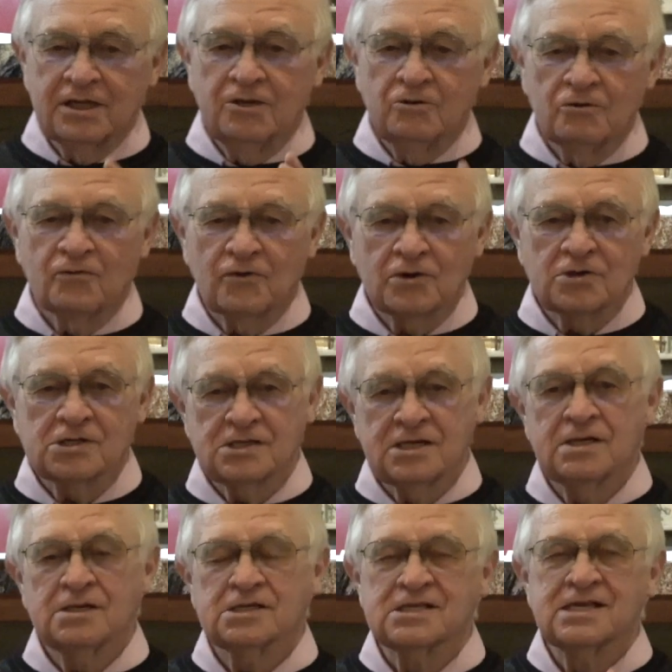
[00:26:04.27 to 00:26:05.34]

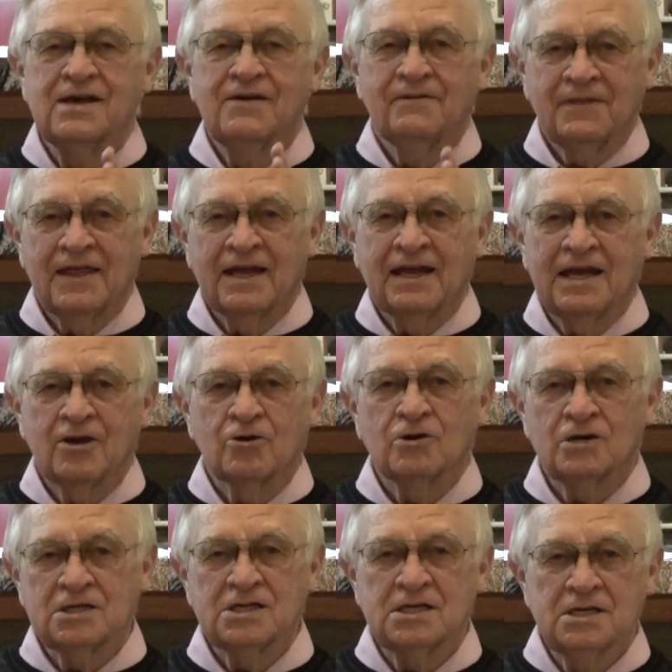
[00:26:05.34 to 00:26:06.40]
universities, that
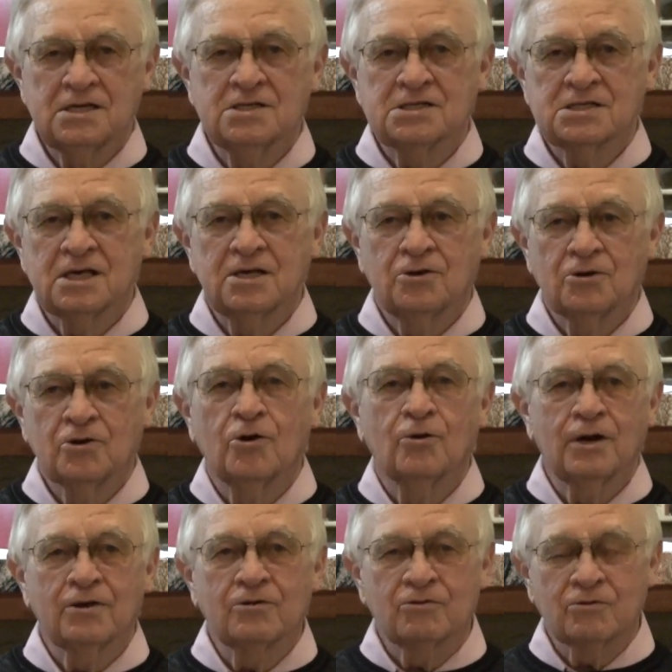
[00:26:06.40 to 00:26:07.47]
guarantees that you're
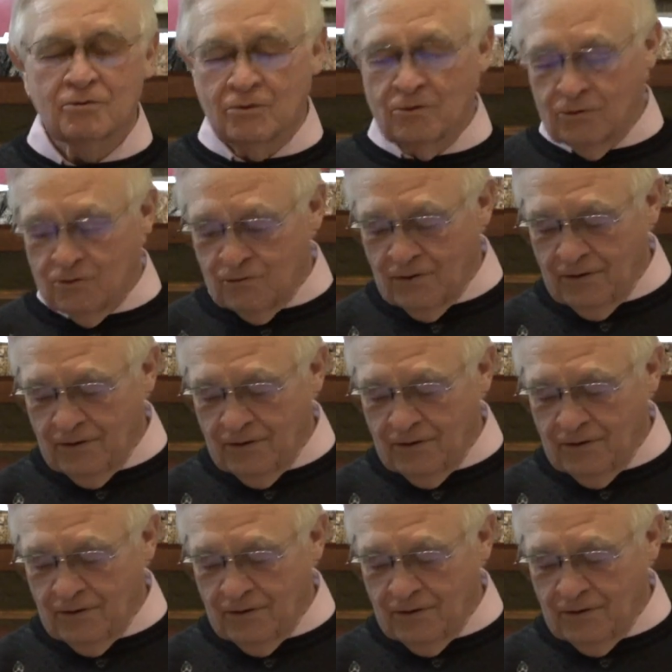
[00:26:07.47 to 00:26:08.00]
going through